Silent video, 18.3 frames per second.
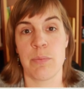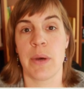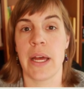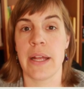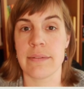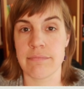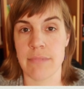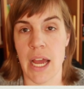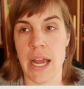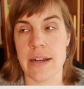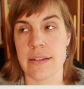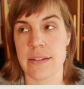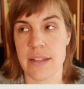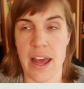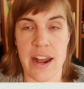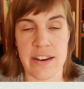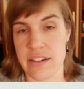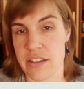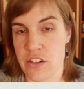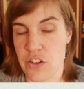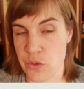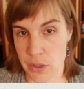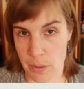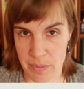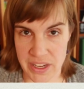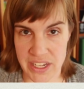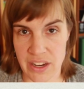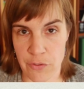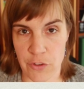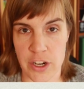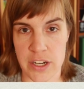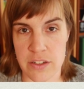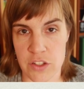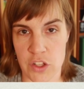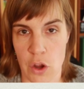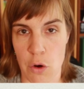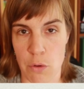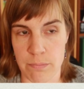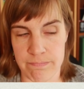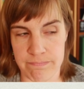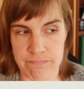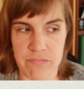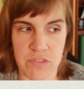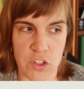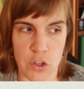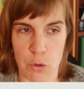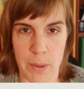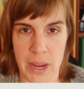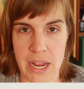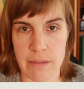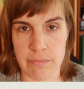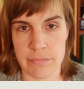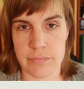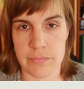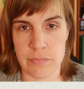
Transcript: but I decided to do something different, so sue me.